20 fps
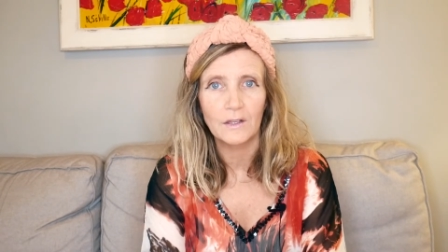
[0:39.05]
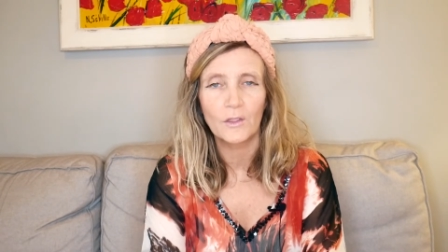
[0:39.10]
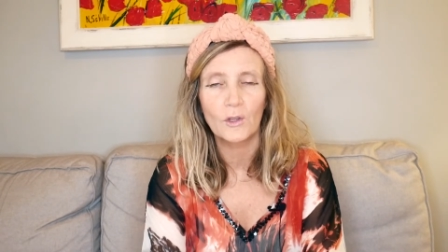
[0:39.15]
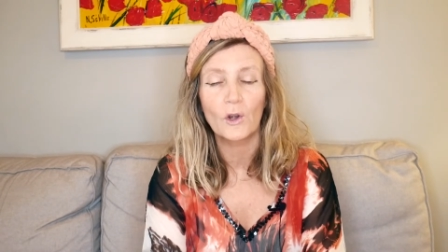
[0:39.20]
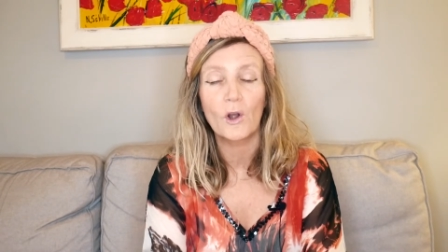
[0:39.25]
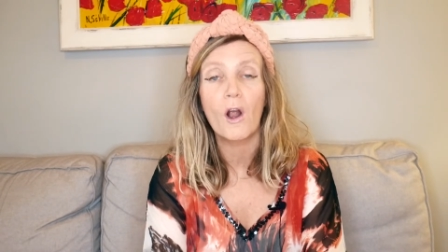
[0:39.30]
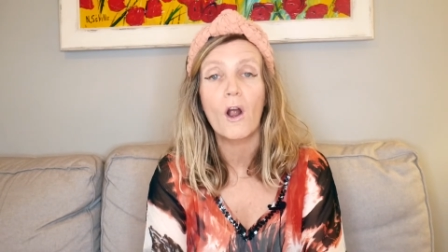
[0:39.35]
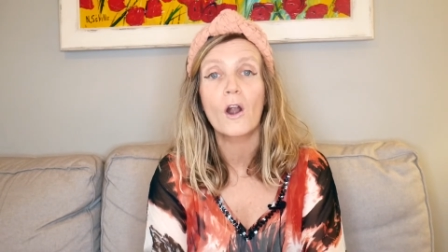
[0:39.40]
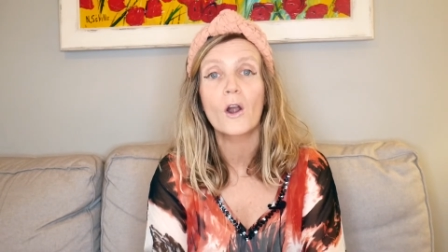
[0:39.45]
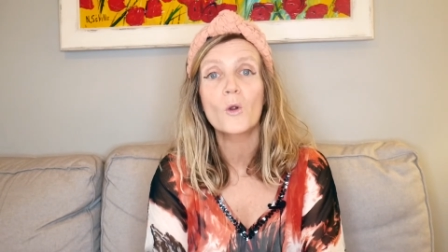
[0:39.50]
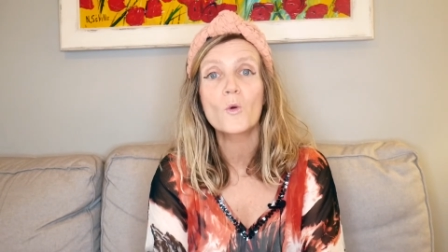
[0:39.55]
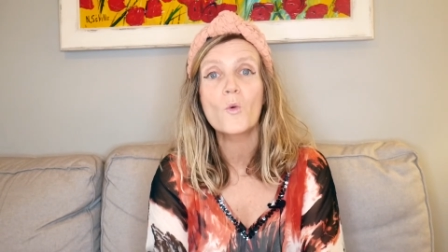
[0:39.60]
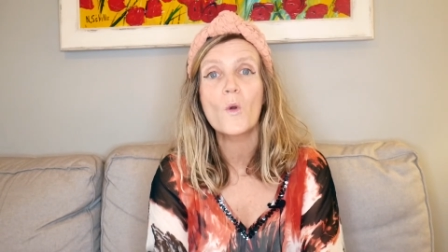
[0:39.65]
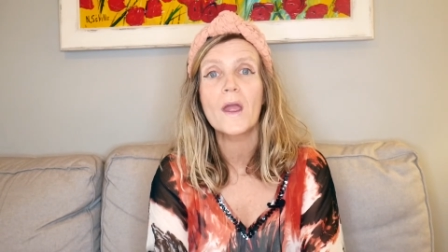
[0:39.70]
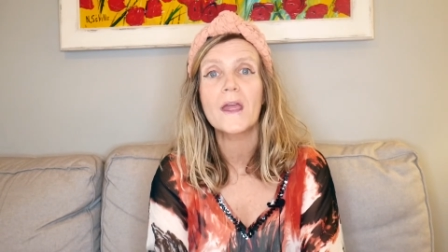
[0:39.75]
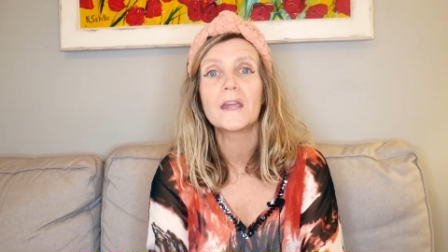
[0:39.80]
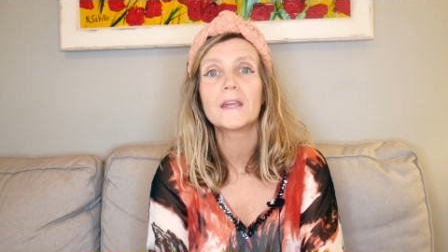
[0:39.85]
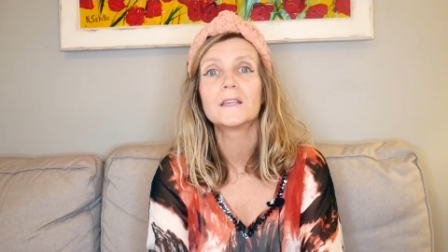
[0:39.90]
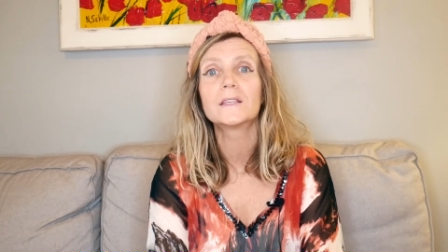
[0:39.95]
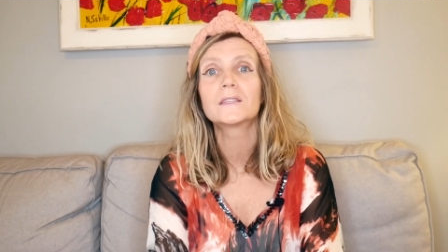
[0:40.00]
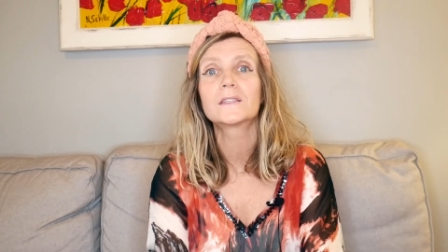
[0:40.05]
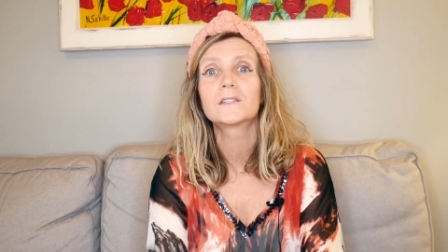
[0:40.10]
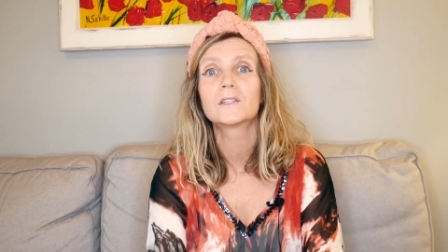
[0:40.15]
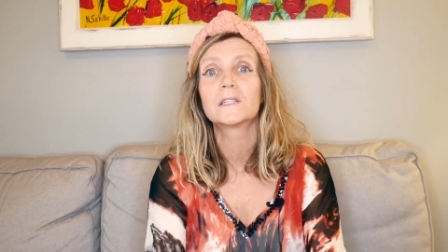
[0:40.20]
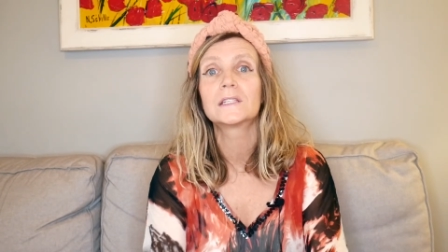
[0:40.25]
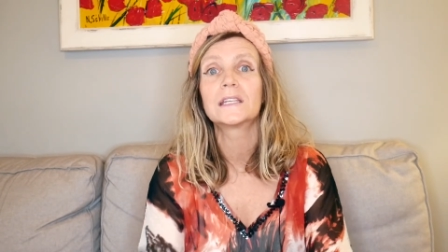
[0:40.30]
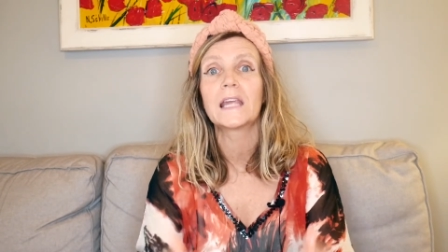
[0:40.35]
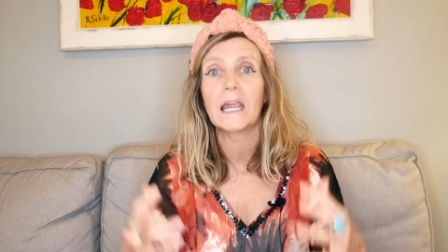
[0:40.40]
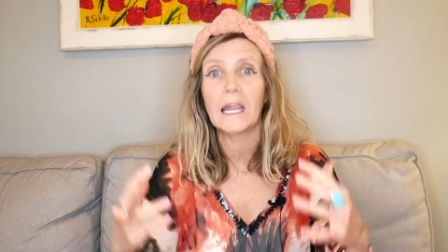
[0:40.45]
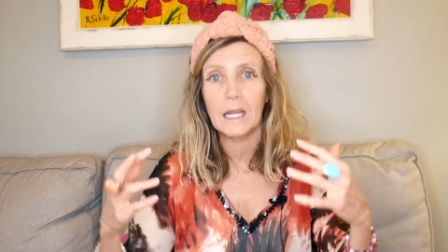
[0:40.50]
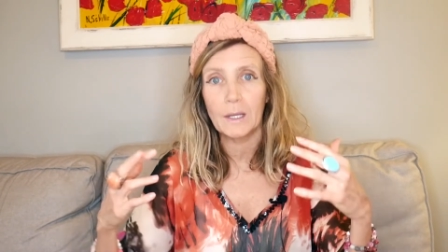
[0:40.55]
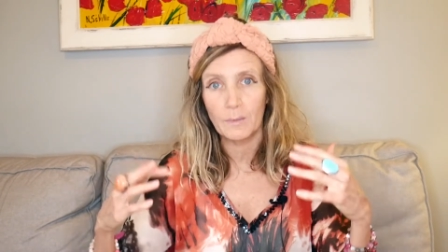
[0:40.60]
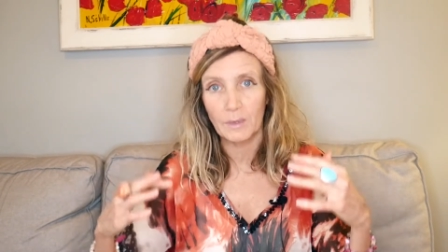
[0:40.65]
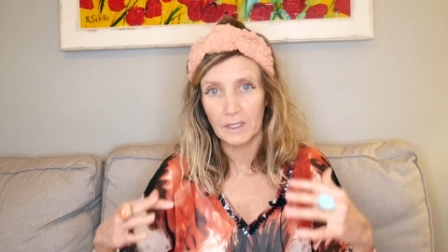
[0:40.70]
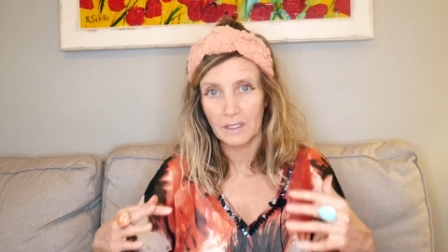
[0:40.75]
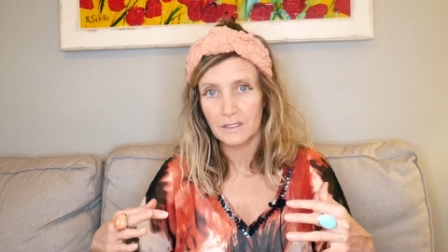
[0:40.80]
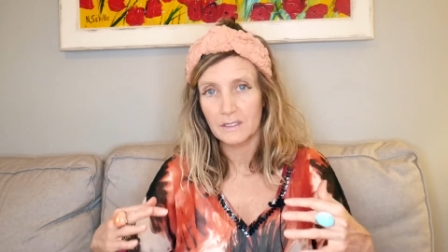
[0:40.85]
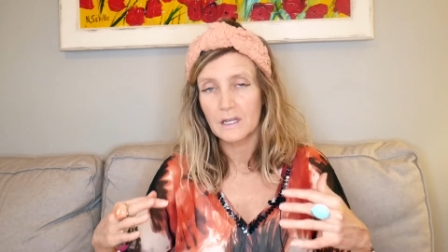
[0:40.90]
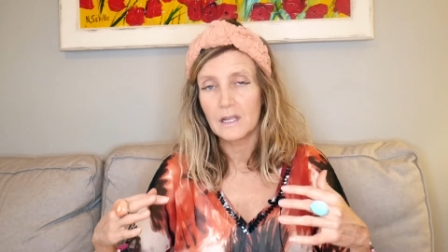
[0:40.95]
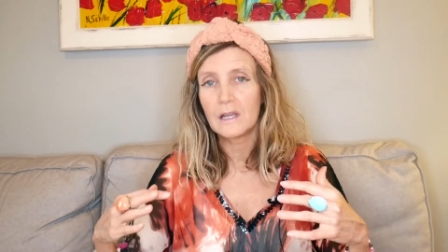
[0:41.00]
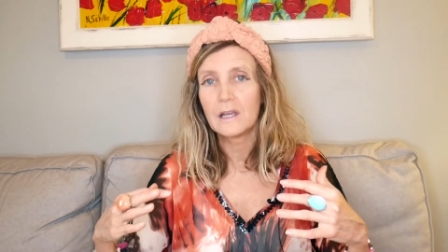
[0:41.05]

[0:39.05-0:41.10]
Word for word: There are ways to tame it,